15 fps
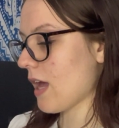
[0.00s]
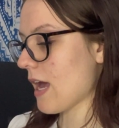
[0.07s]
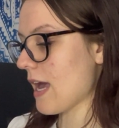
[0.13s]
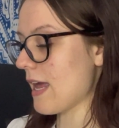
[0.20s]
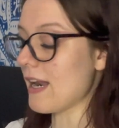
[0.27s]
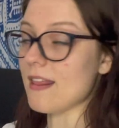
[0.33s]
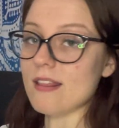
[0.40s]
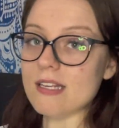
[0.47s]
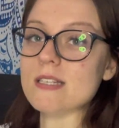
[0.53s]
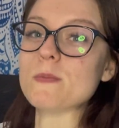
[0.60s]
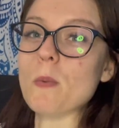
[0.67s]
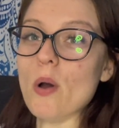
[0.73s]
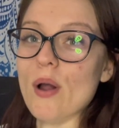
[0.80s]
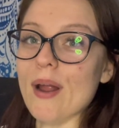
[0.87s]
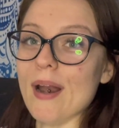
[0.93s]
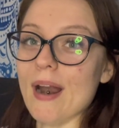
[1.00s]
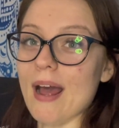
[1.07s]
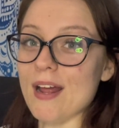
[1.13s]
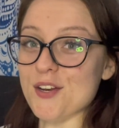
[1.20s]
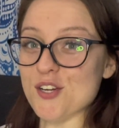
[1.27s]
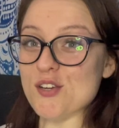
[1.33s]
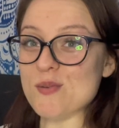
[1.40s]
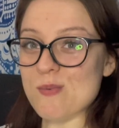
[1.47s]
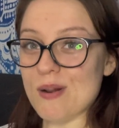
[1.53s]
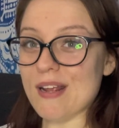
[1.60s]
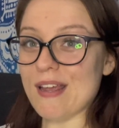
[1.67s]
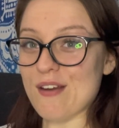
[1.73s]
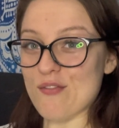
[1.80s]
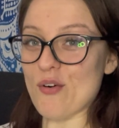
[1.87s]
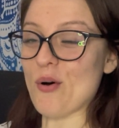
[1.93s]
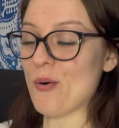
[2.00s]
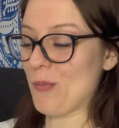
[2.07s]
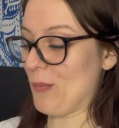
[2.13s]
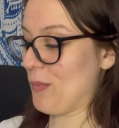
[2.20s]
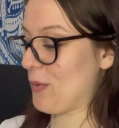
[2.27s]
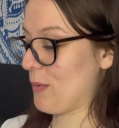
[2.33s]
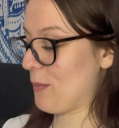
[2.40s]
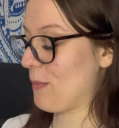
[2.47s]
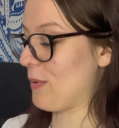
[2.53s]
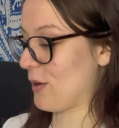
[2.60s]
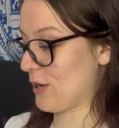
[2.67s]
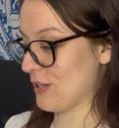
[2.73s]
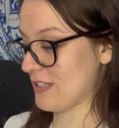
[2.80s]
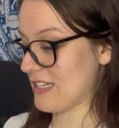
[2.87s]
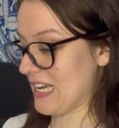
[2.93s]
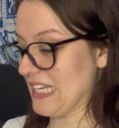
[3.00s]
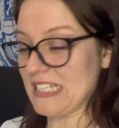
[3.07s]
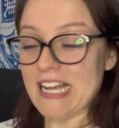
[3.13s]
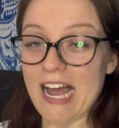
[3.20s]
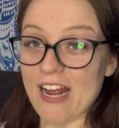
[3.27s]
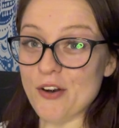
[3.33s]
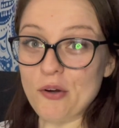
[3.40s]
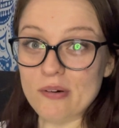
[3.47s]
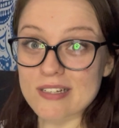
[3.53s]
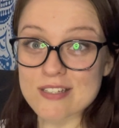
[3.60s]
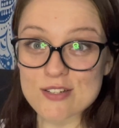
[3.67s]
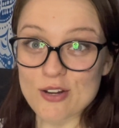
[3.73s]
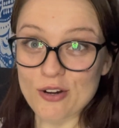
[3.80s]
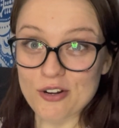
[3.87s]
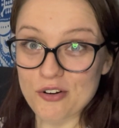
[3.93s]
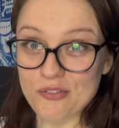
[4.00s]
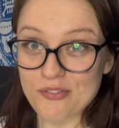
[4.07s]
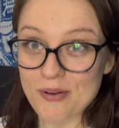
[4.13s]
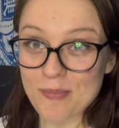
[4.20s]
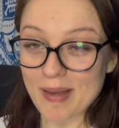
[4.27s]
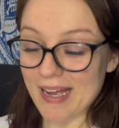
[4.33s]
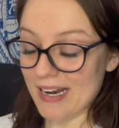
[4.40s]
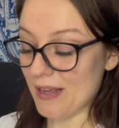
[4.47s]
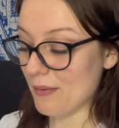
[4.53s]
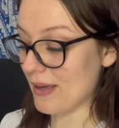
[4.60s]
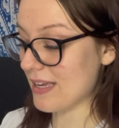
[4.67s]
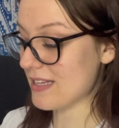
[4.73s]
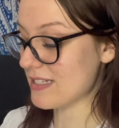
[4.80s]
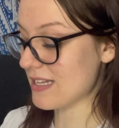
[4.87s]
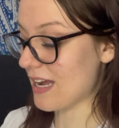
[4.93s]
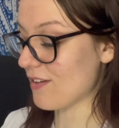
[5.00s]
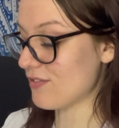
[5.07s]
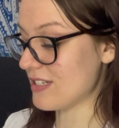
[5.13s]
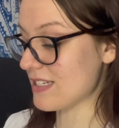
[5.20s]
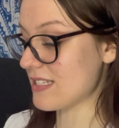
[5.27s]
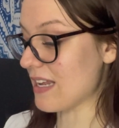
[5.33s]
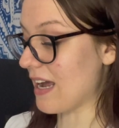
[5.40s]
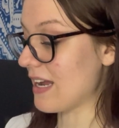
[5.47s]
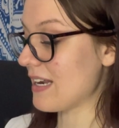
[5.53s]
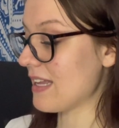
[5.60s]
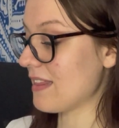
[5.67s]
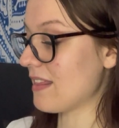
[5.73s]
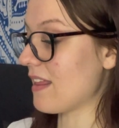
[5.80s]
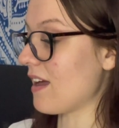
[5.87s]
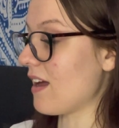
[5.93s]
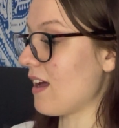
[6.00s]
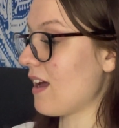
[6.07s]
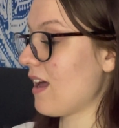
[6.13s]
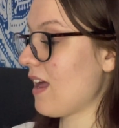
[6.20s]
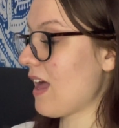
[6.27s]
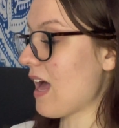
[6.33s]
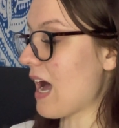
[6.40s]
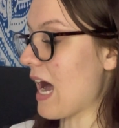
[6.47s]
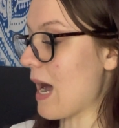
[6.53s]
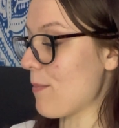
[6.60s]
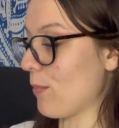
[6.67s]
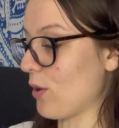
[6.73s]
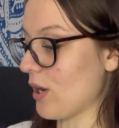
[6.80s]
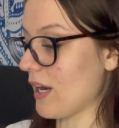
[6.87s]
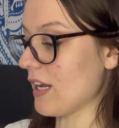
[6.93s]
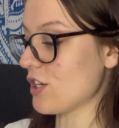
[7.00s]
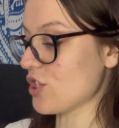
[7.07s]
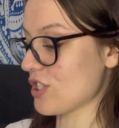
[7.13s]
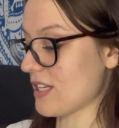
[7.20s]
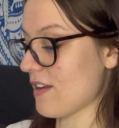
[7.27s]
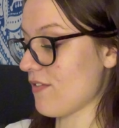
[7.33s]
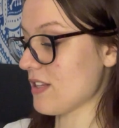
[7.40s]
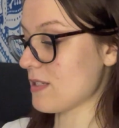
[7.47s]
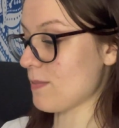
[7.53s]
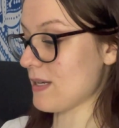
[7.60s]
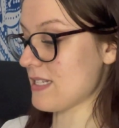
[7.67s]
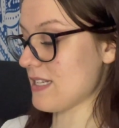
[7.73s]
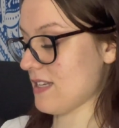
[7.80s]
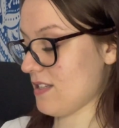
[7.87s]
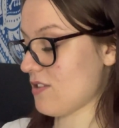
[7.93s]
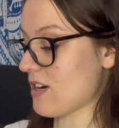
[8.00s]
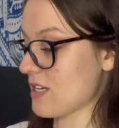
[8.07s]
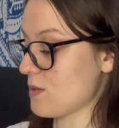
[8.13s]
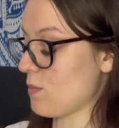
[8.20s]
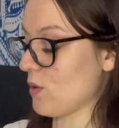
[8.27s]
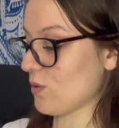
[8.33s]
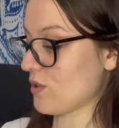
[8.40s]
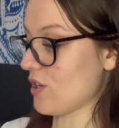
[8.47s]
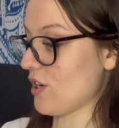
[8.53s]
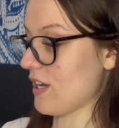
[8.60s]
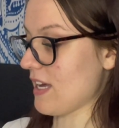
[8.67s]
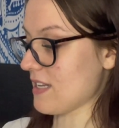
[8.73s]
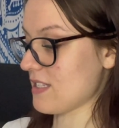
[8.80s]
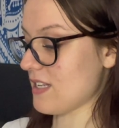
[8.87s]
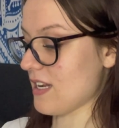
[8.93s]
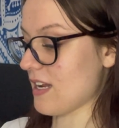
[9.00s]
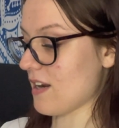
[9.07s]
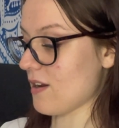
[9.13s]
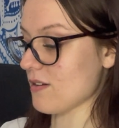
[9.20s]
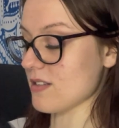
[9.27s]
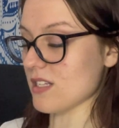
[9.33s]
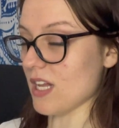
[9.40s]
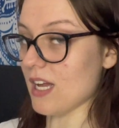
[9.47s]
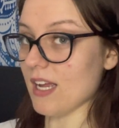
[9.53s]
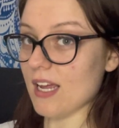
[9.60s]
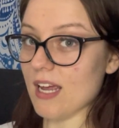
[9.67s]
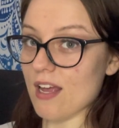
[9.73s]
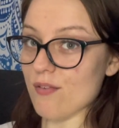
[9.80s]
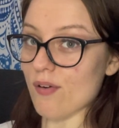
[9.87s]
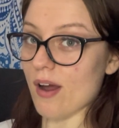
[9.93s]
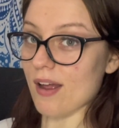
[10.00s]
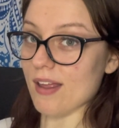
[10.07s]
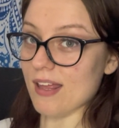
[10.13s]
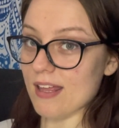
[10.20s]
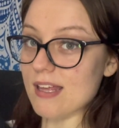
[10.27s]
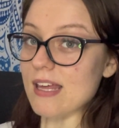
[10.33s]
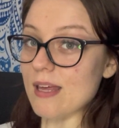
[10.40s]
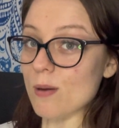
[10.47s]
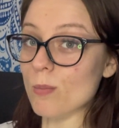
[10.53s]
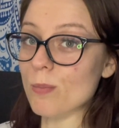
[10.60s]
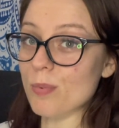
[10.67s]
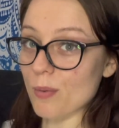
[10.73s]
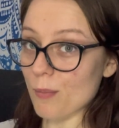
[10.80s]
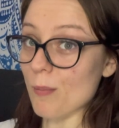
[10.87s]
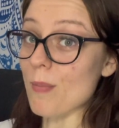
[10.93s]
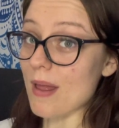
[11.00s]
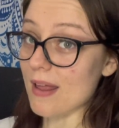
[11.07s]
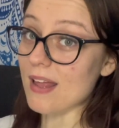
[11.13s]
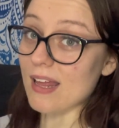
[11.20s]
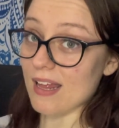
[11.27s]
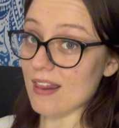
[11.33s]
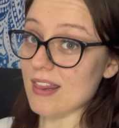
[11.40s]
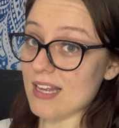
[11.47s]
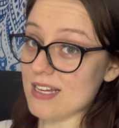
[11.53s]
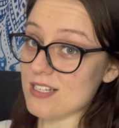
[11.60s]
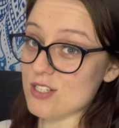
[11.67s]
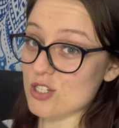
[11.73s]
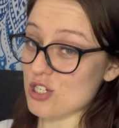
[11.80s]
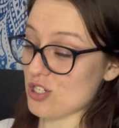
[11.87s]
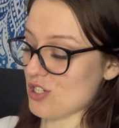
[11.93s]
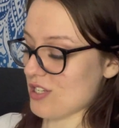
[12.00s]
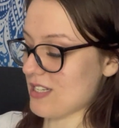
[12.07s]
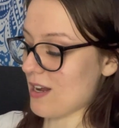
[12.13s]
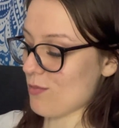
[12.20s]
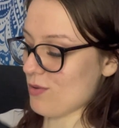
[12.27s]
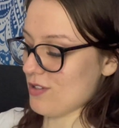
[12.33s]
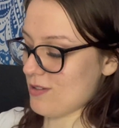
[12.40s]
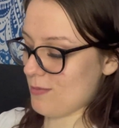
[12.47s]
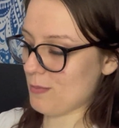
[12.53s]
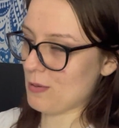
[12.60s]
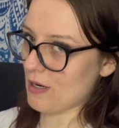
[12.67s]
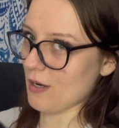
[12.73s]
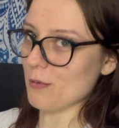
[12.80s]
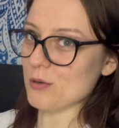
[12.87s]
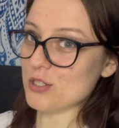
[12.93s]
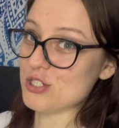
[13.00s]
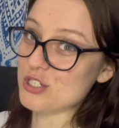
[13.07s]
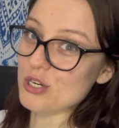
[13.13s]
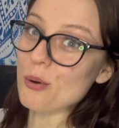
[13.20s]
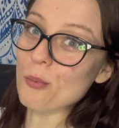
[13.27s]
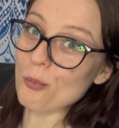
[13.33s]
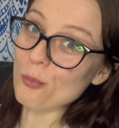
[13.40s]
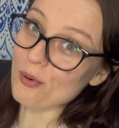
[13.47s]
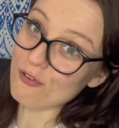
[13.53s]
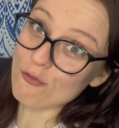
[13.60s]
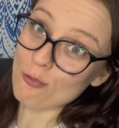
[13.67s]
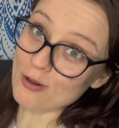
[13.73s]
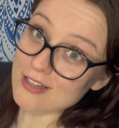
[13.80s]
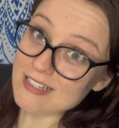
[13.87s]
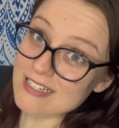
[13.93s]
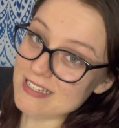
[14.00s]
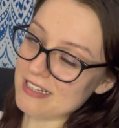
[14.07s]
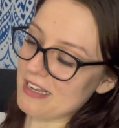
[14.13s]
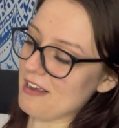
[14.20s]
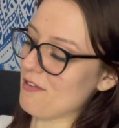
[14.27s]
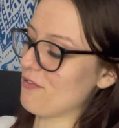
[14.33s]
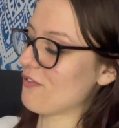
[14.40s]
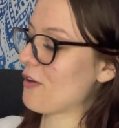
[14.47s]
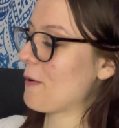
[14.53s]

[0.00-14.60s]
And at this point, I just want to give up, because I know it's not going to fit me anyways. I've decided that I'm going to just give it to my sister. I spoke to her yesterday and I was like, if I keep making this, just because I was pretty much done with one sleeve,